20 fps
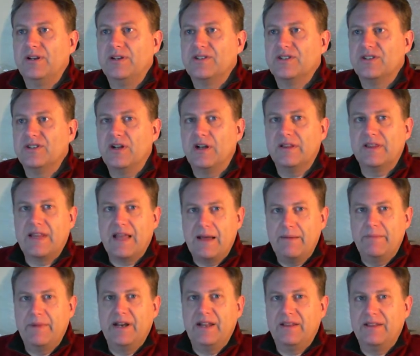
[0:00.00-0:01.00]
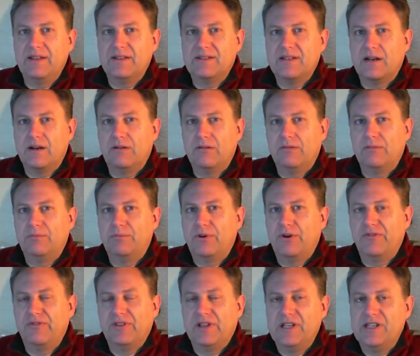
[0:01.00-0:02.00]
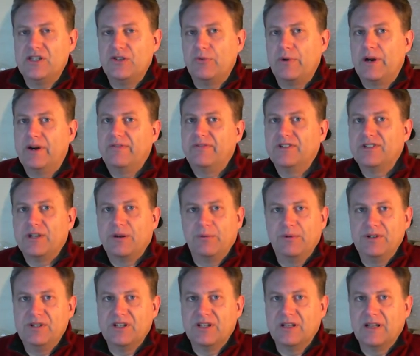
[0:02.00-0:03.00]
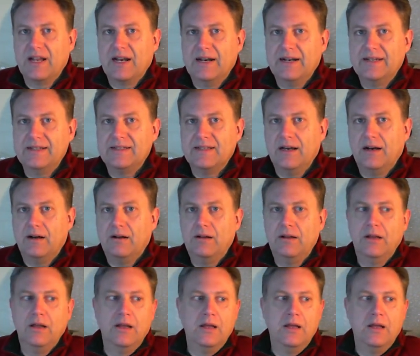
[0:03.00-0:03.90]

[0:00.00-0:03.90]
because there's not that many things that are perfectly square for some reason that I sell.